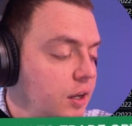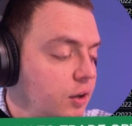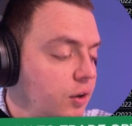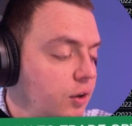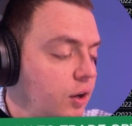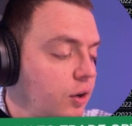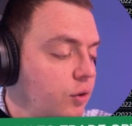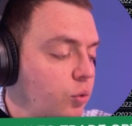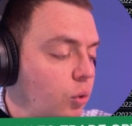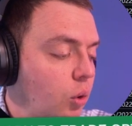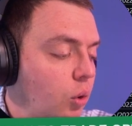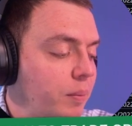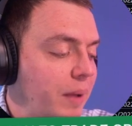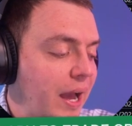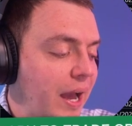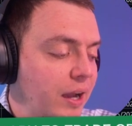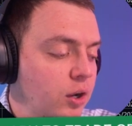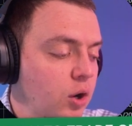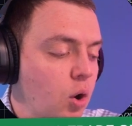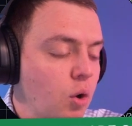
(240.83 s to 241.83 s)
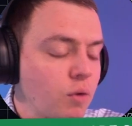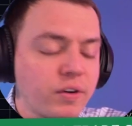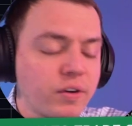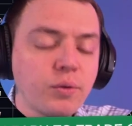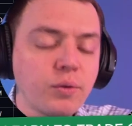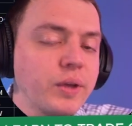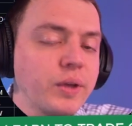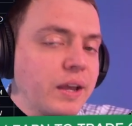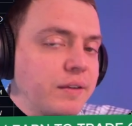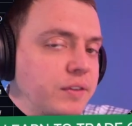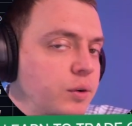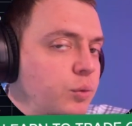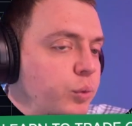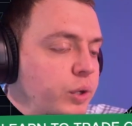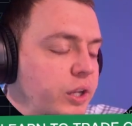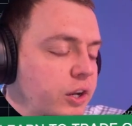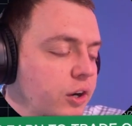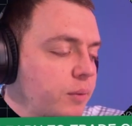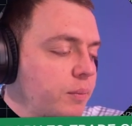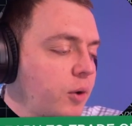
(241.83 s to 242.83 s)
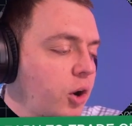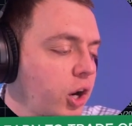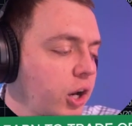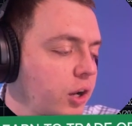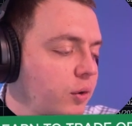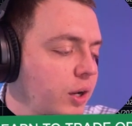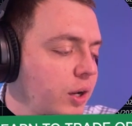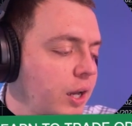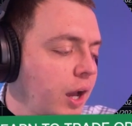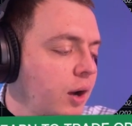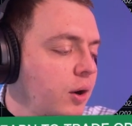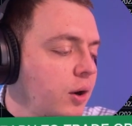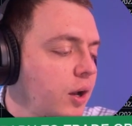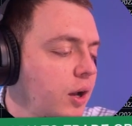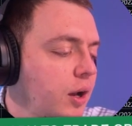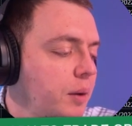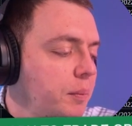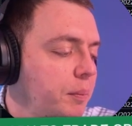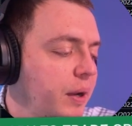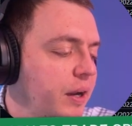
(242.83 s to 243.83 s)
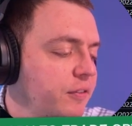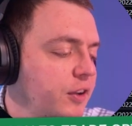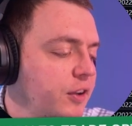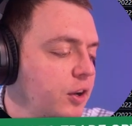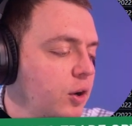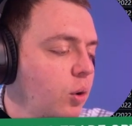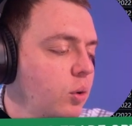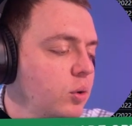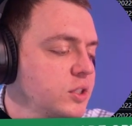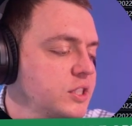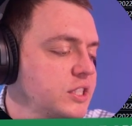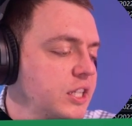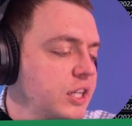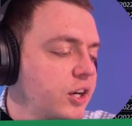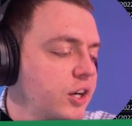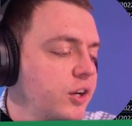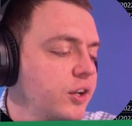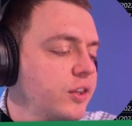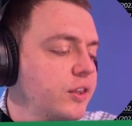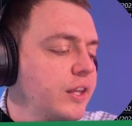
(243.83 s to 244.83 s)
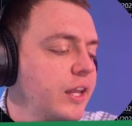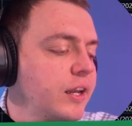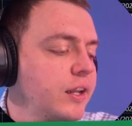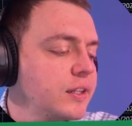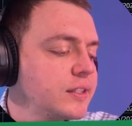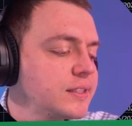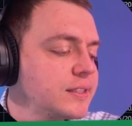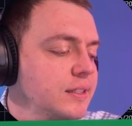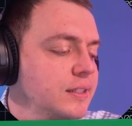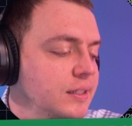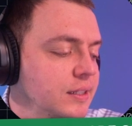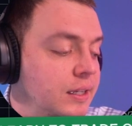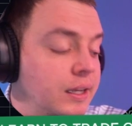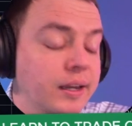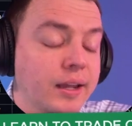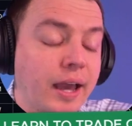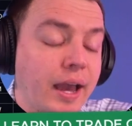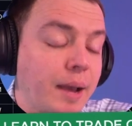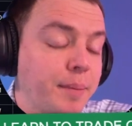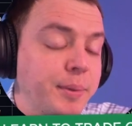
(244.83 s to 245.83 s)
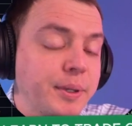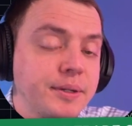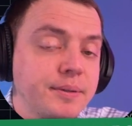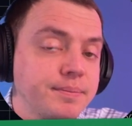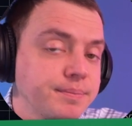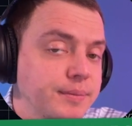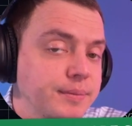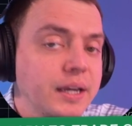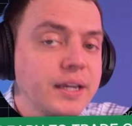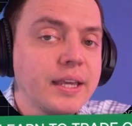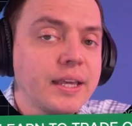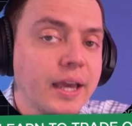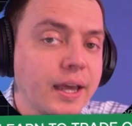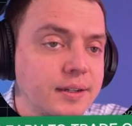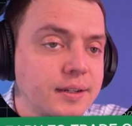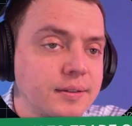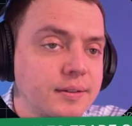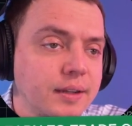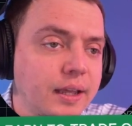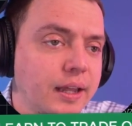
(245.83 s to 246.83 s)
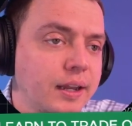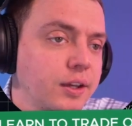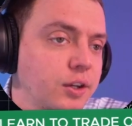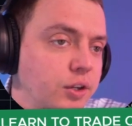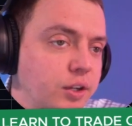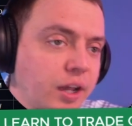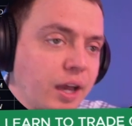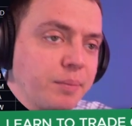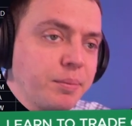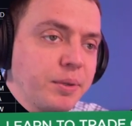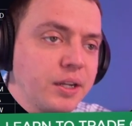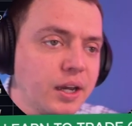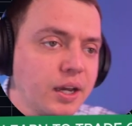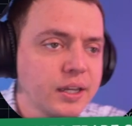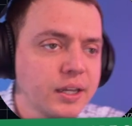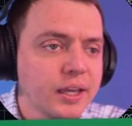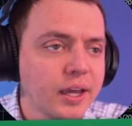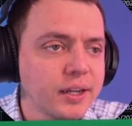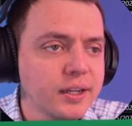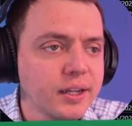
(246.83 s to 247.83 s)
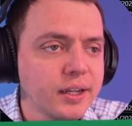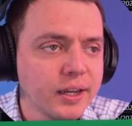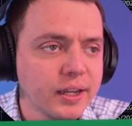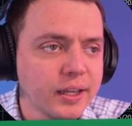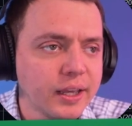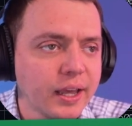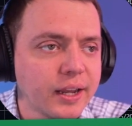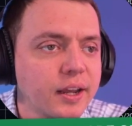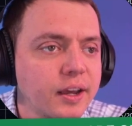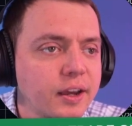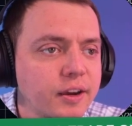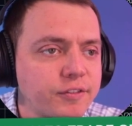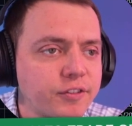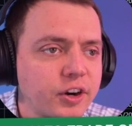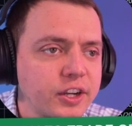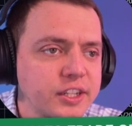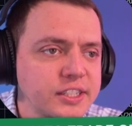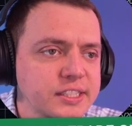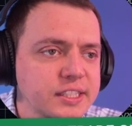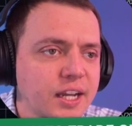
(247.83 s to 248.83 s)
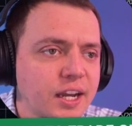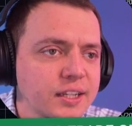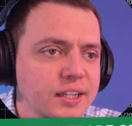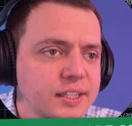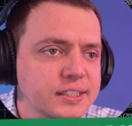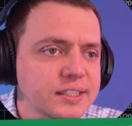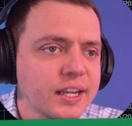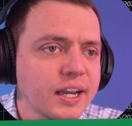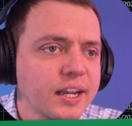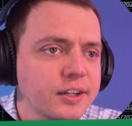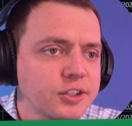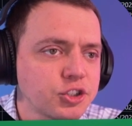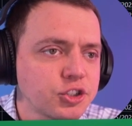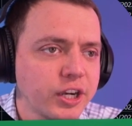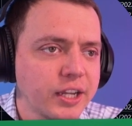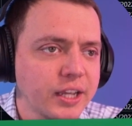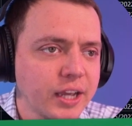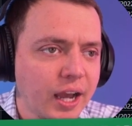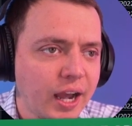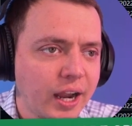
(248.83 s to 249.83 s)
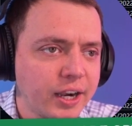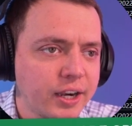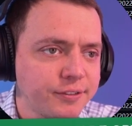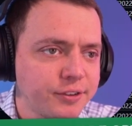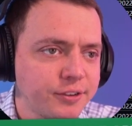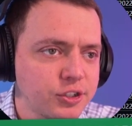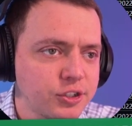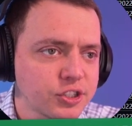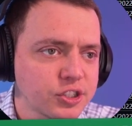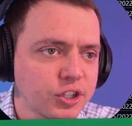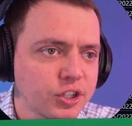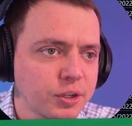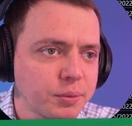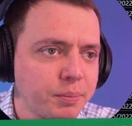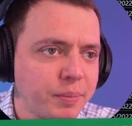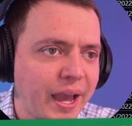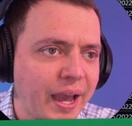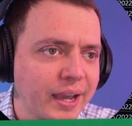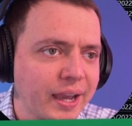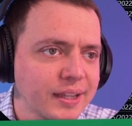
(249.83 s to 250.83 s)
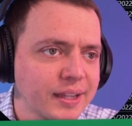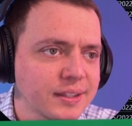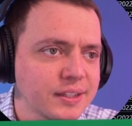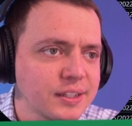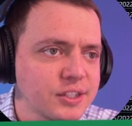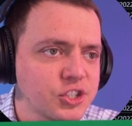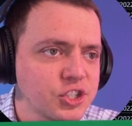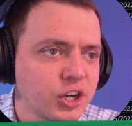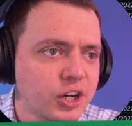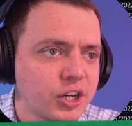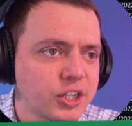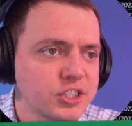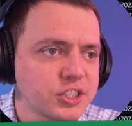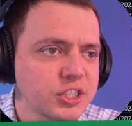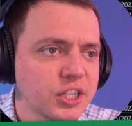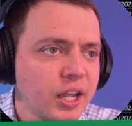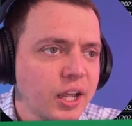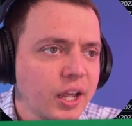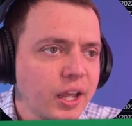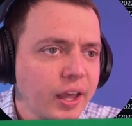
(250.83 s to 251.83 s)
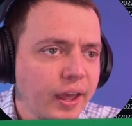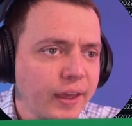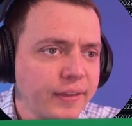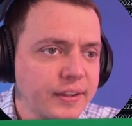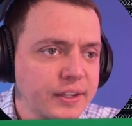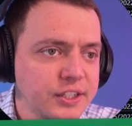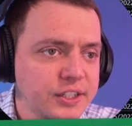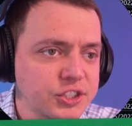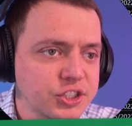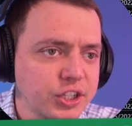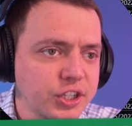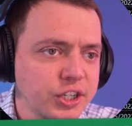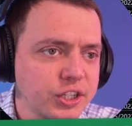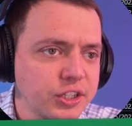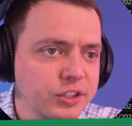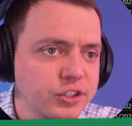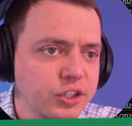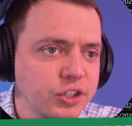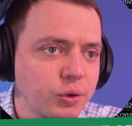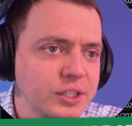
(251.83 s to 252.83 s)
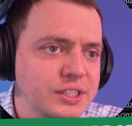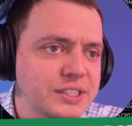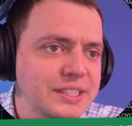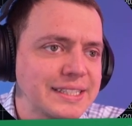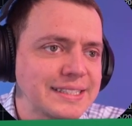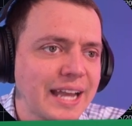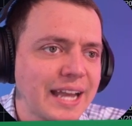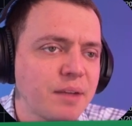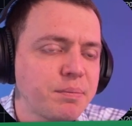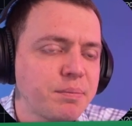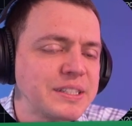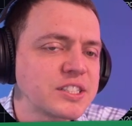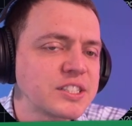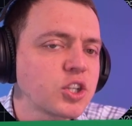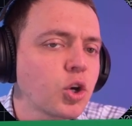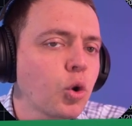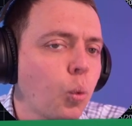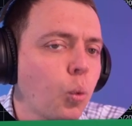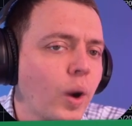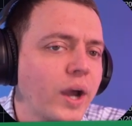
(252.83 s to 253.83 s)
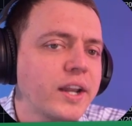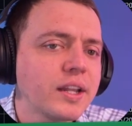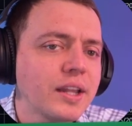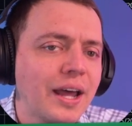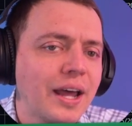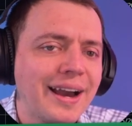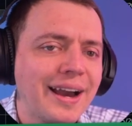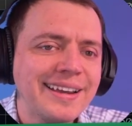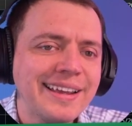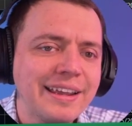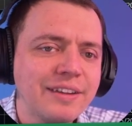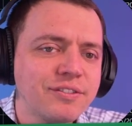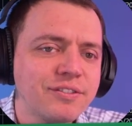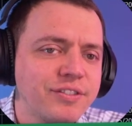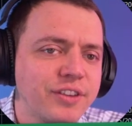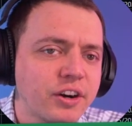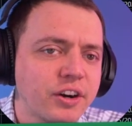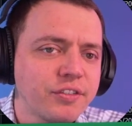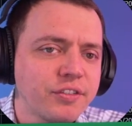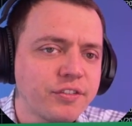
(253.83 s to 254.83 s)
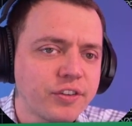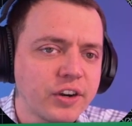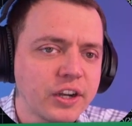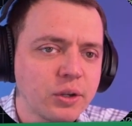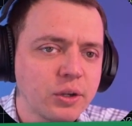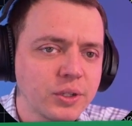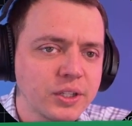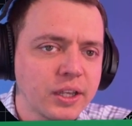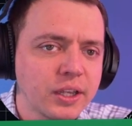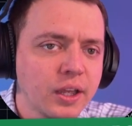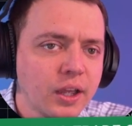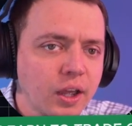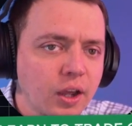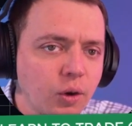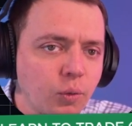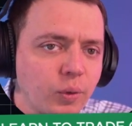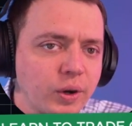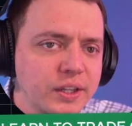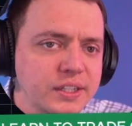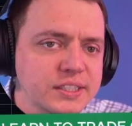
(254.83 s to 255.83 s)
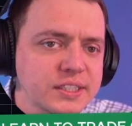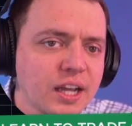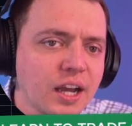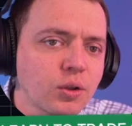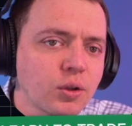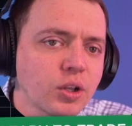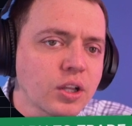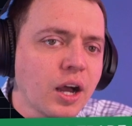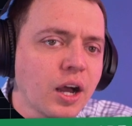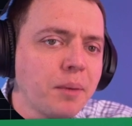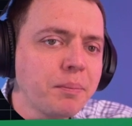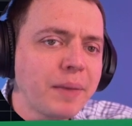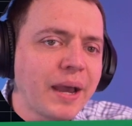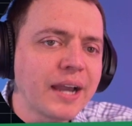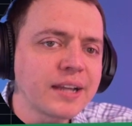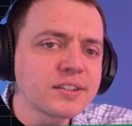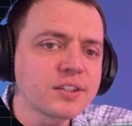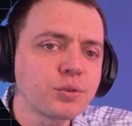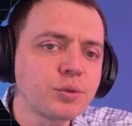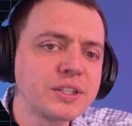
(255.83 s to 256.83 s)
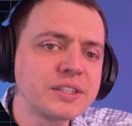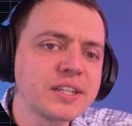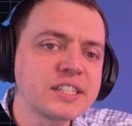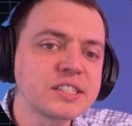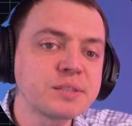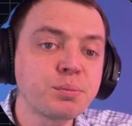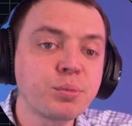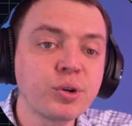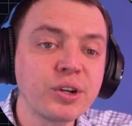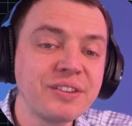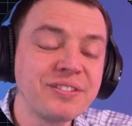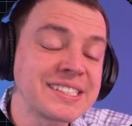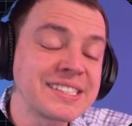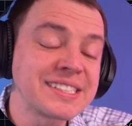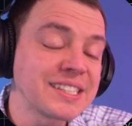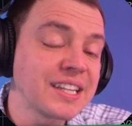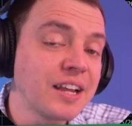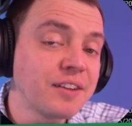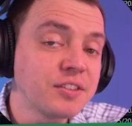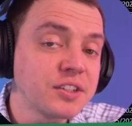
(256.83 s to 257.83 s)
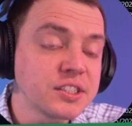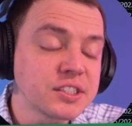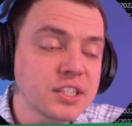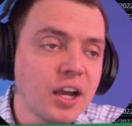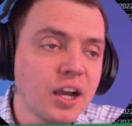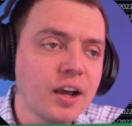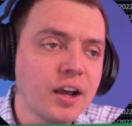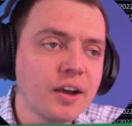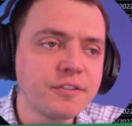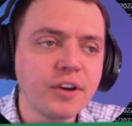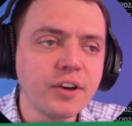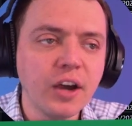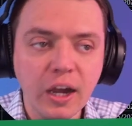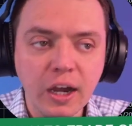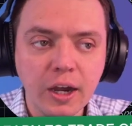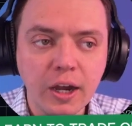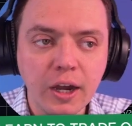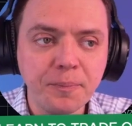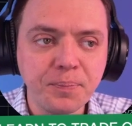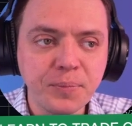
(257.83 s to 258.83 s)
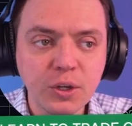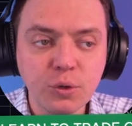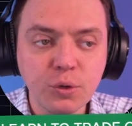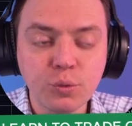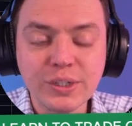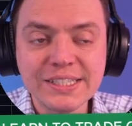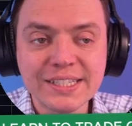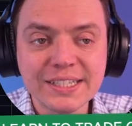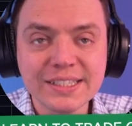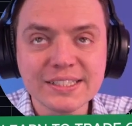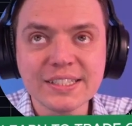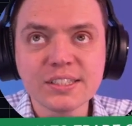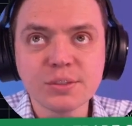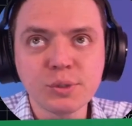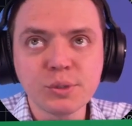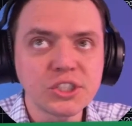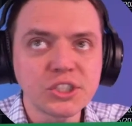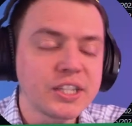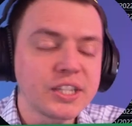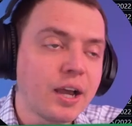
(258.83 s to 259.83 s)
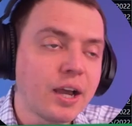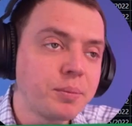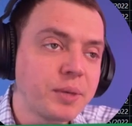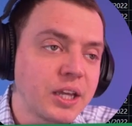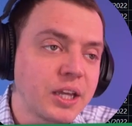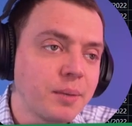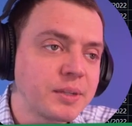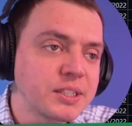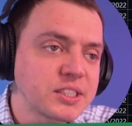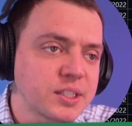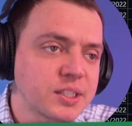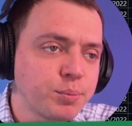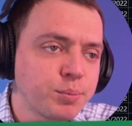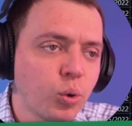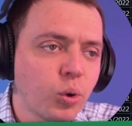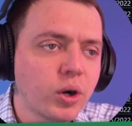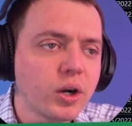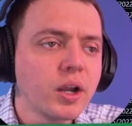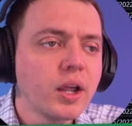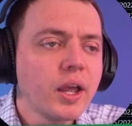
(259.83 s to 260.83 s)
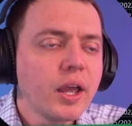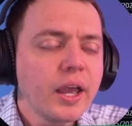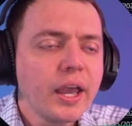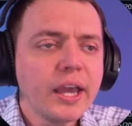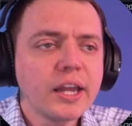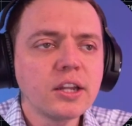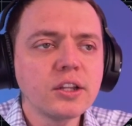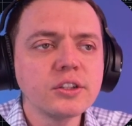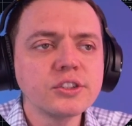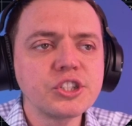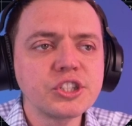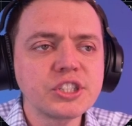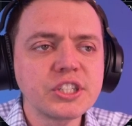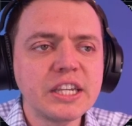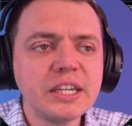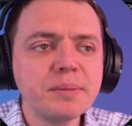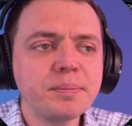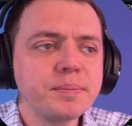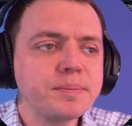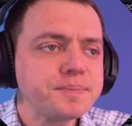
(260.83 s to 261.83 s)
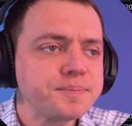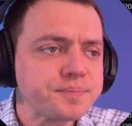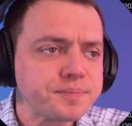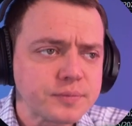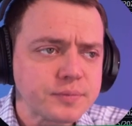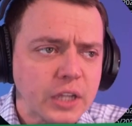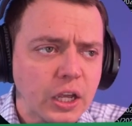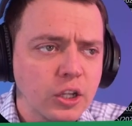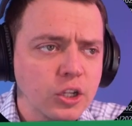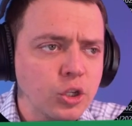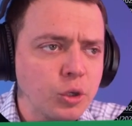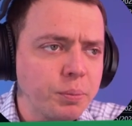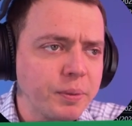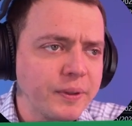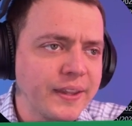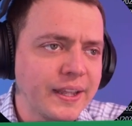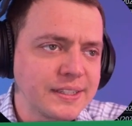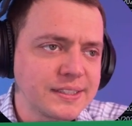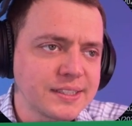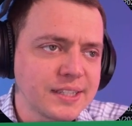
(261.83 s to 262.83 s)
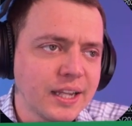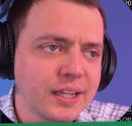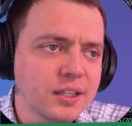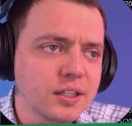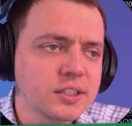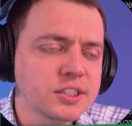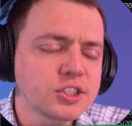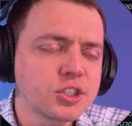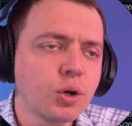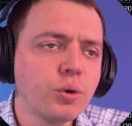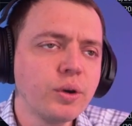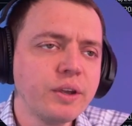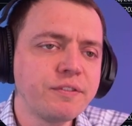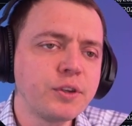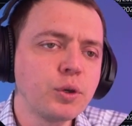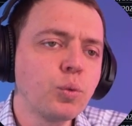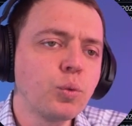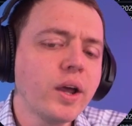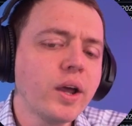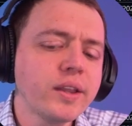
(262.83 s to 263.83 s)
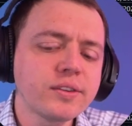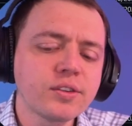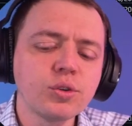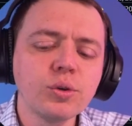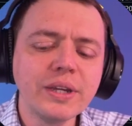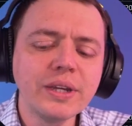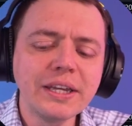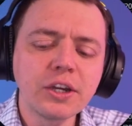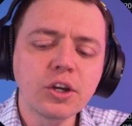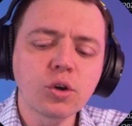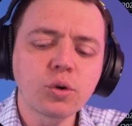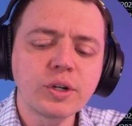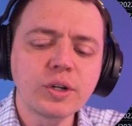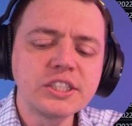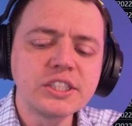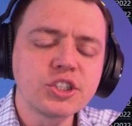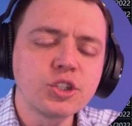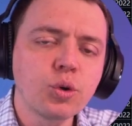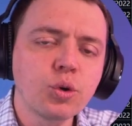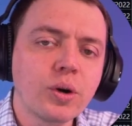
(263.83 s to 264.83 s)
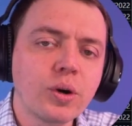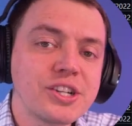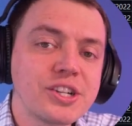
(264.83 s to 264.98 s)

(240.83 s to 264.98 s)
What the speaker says: roll back over. We have a weaker market right now, but if it holds here, then it's going to happen again, and it could happen again and again. For any stock that's kind of trending higher, if you just look back at the charts and the history, you'll notice this happens quite a lot and very frequently, where the stock will come back to retest previous levels of resistance, which is now becoming support. It'll just keep a loop in that cycle. So if you want to increase your